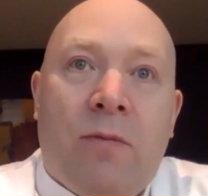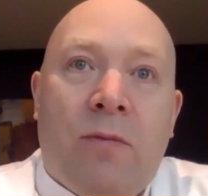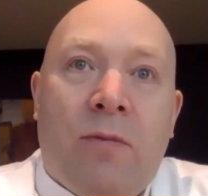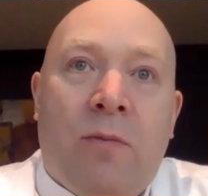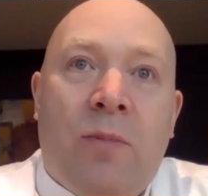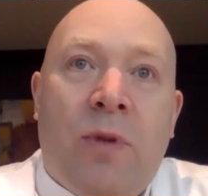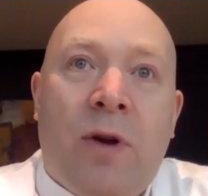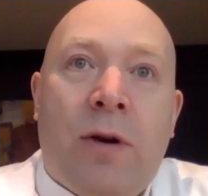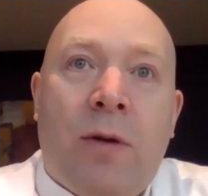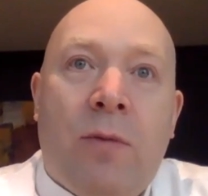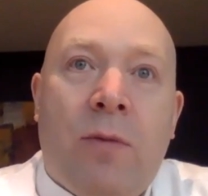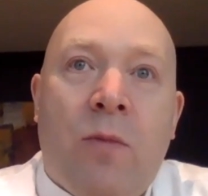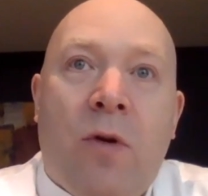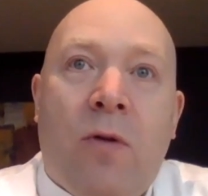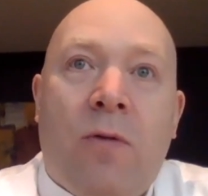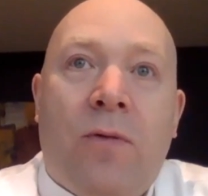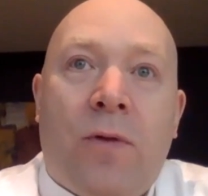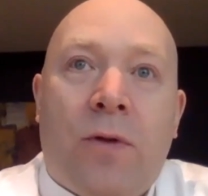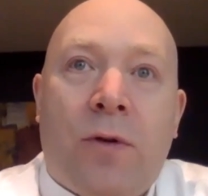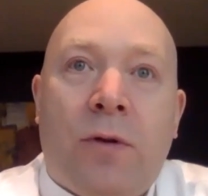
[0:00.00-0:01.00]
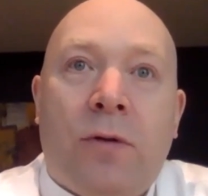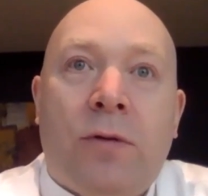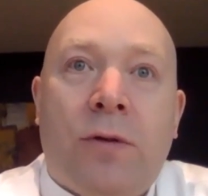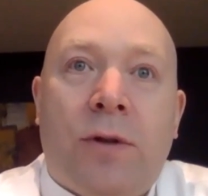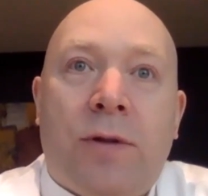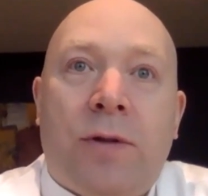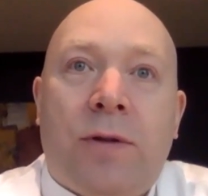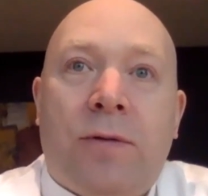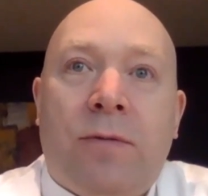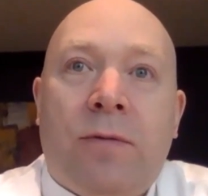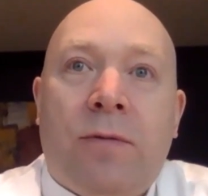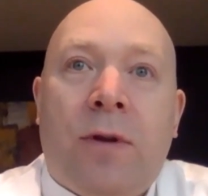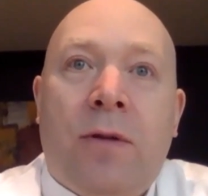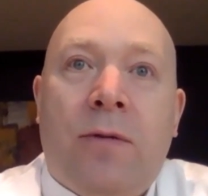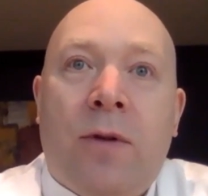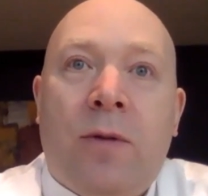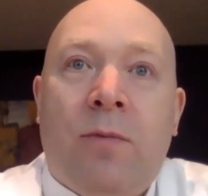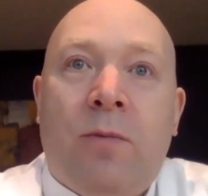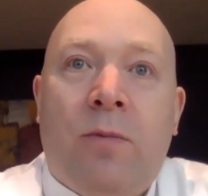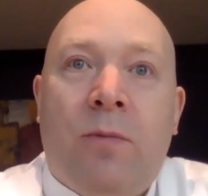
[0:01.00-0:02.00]
bearing more fruits,
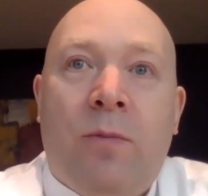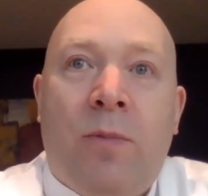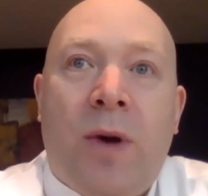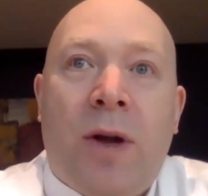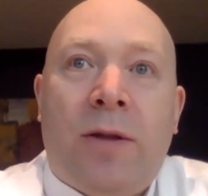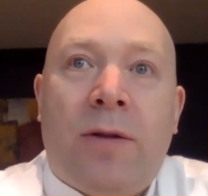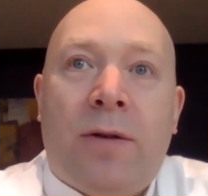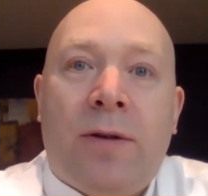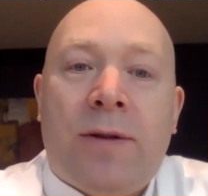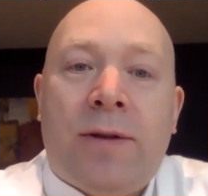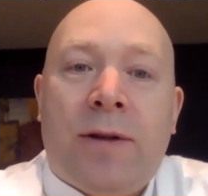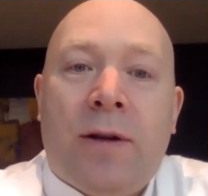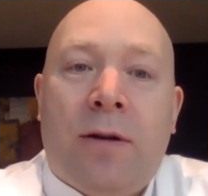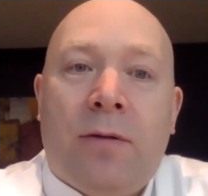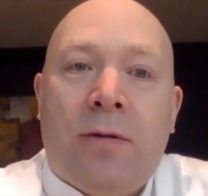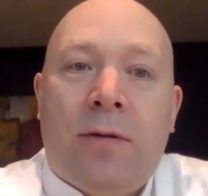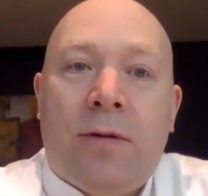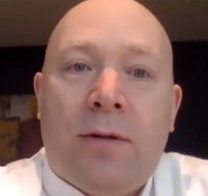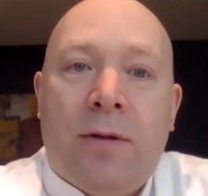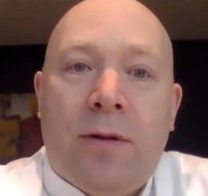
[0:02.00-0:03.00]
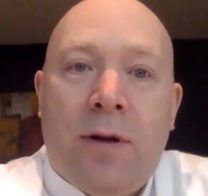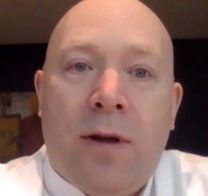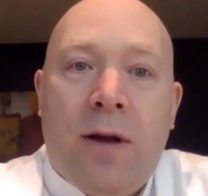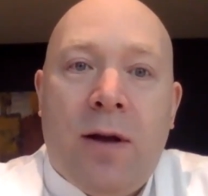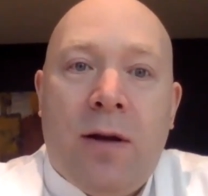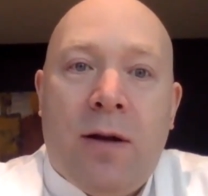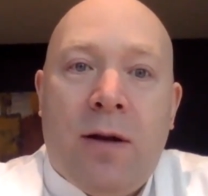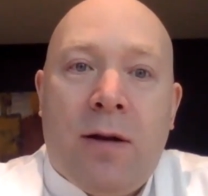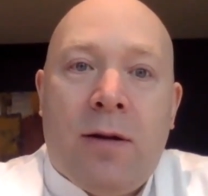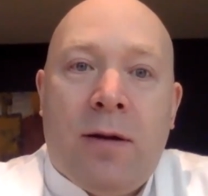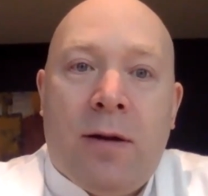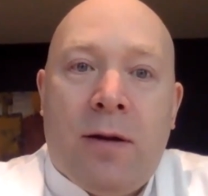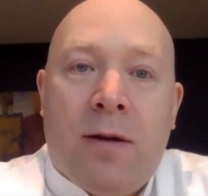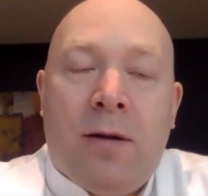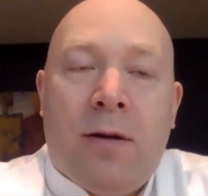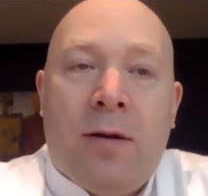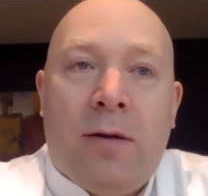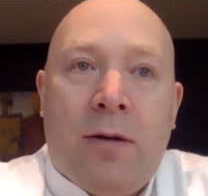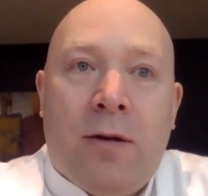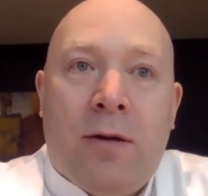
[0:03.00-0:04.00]
giving better result
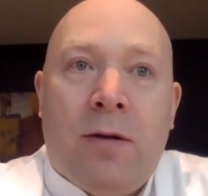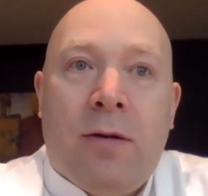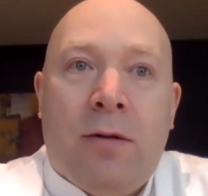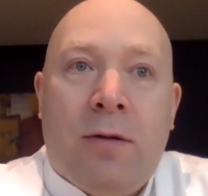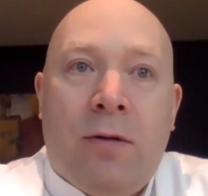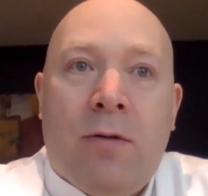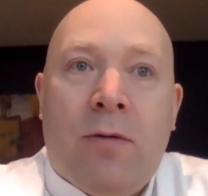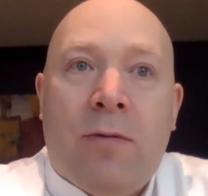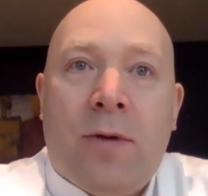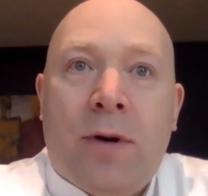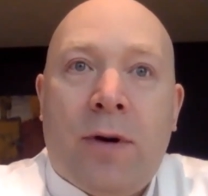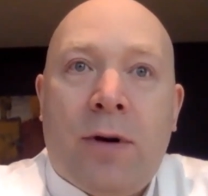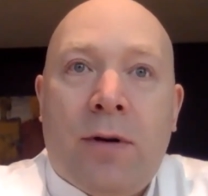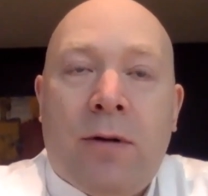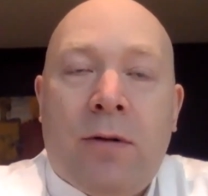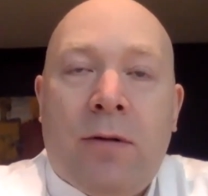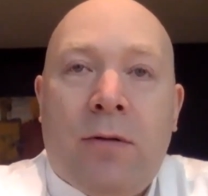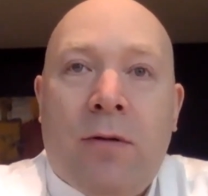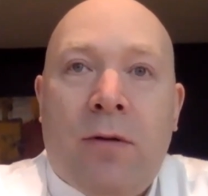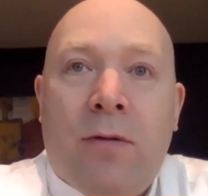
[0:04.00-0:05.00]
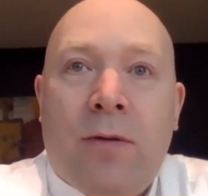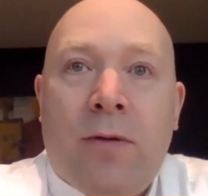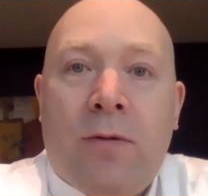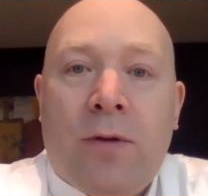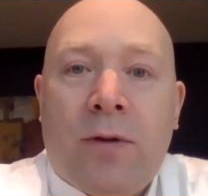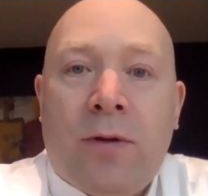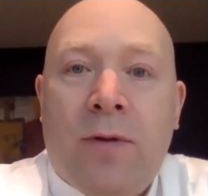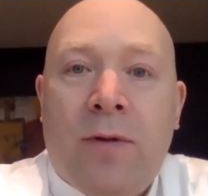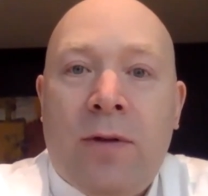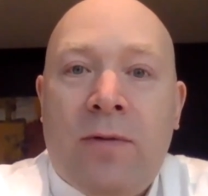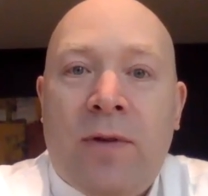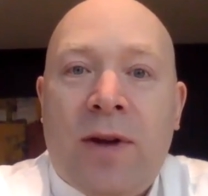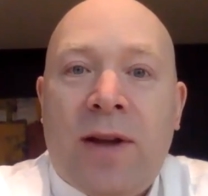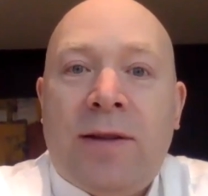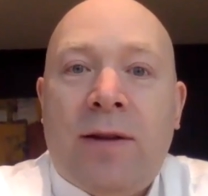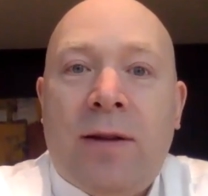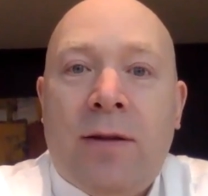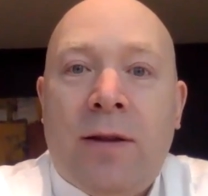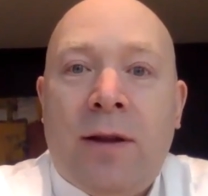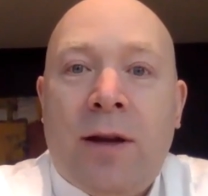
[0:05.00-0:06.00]
over what we
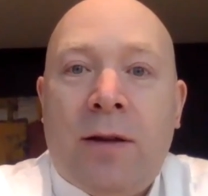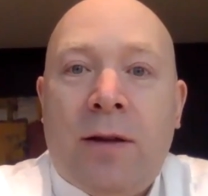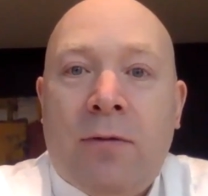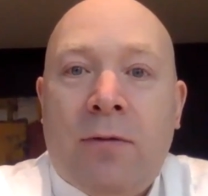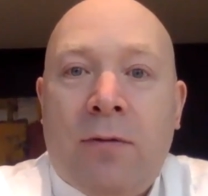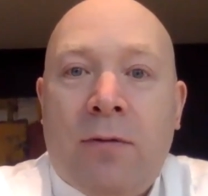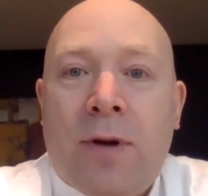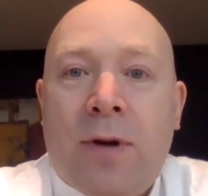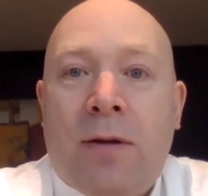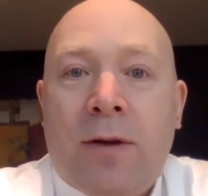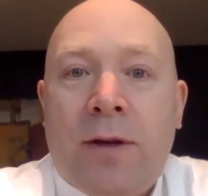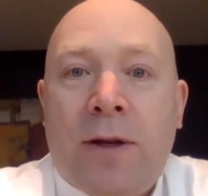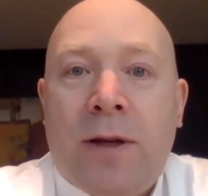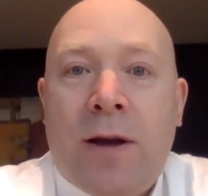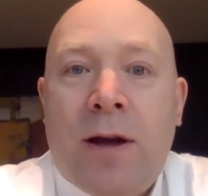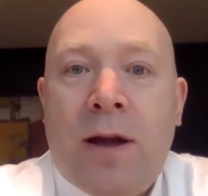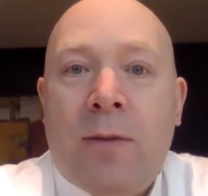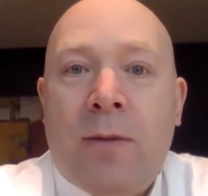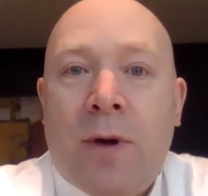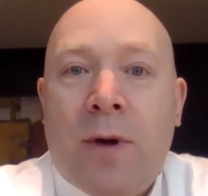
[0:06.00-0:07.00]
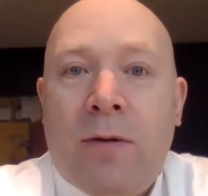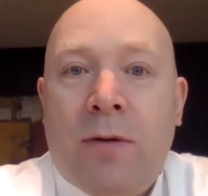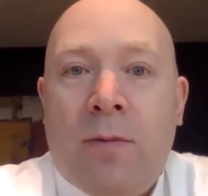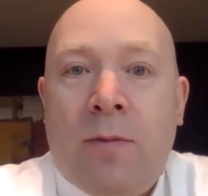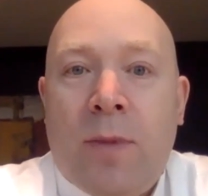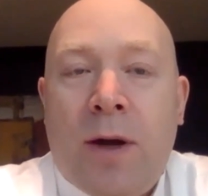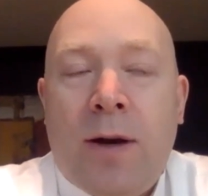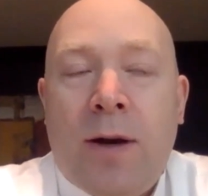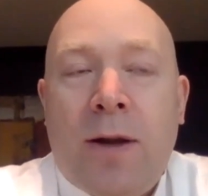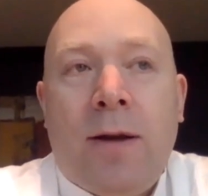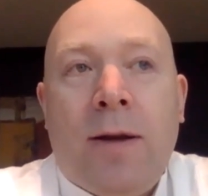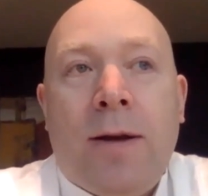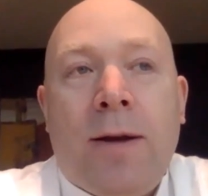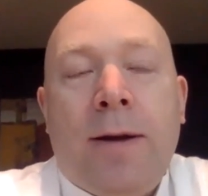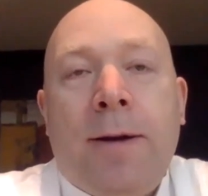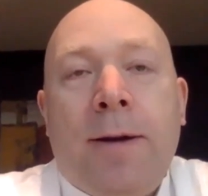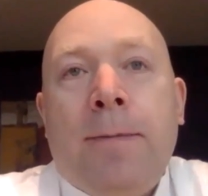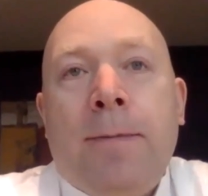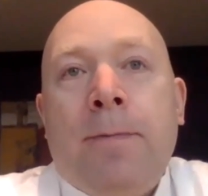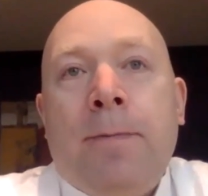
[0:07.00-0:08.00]
invest in that, over our time, our money.
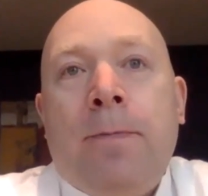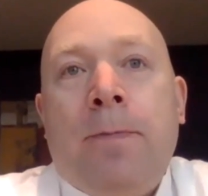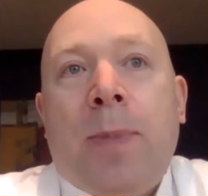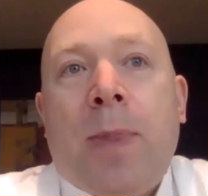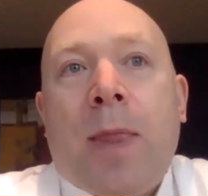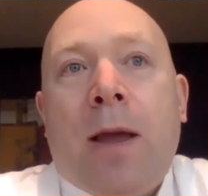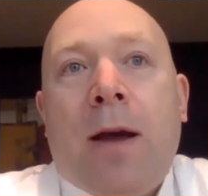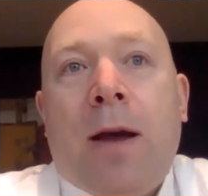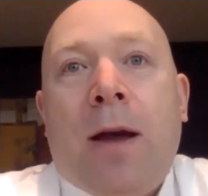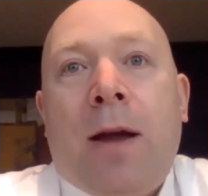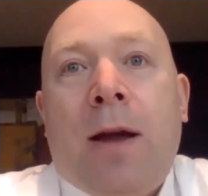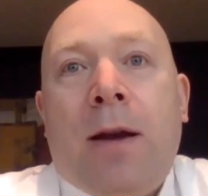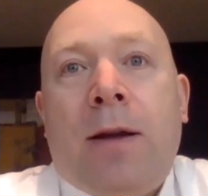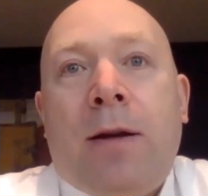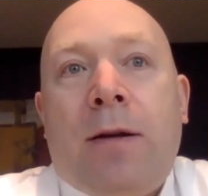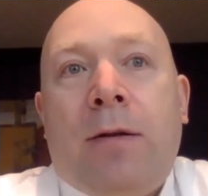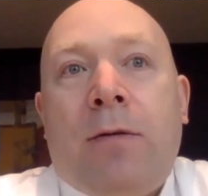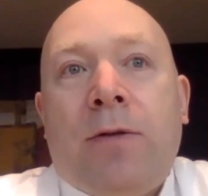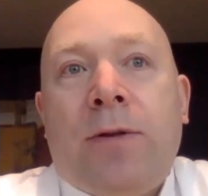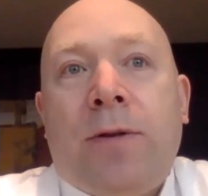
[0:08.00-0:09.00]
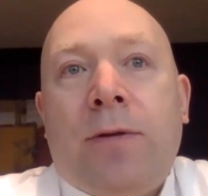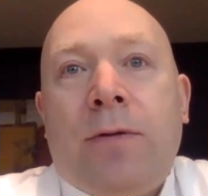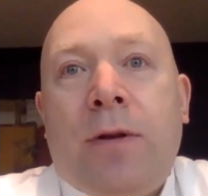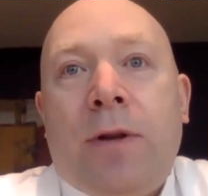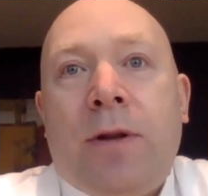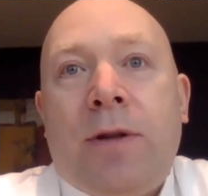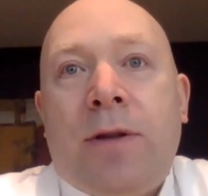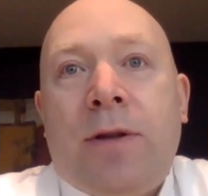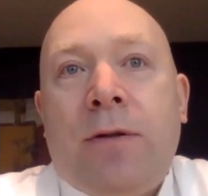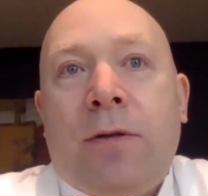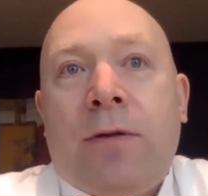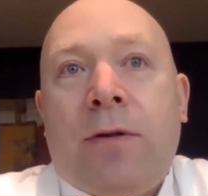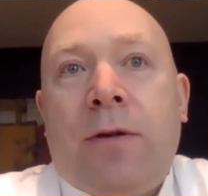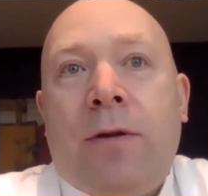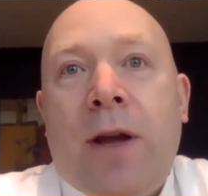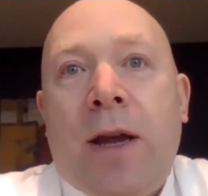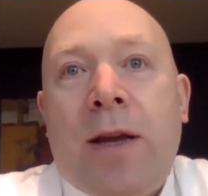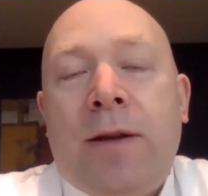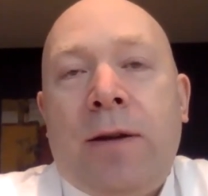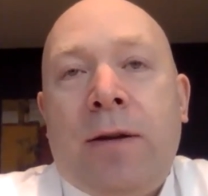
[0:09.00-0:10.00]
And also, it's not
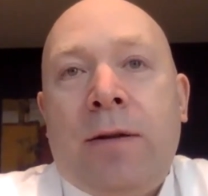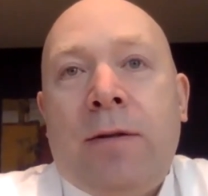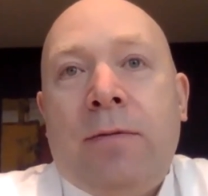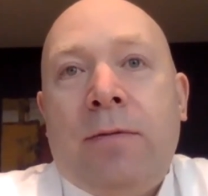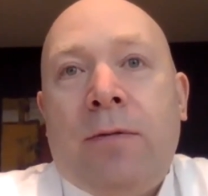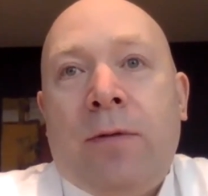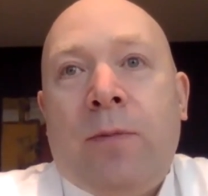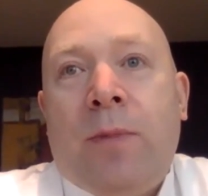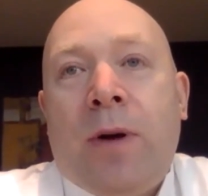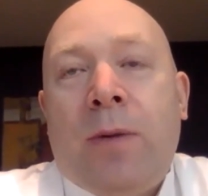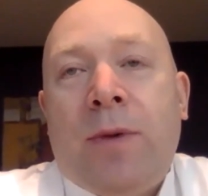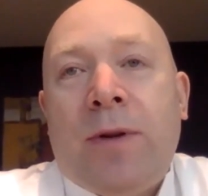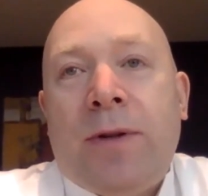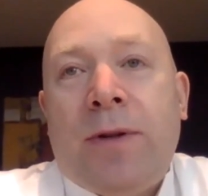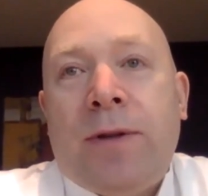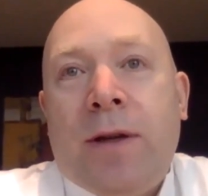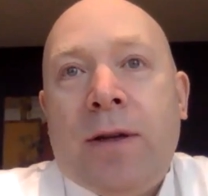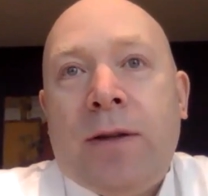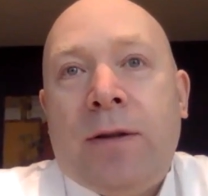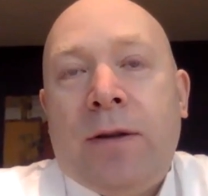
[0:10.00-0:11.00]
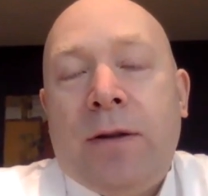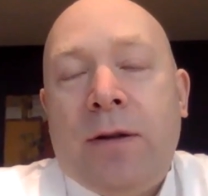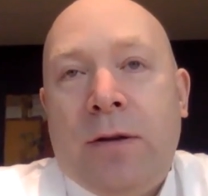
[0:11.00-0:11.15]
creating, what Baba says,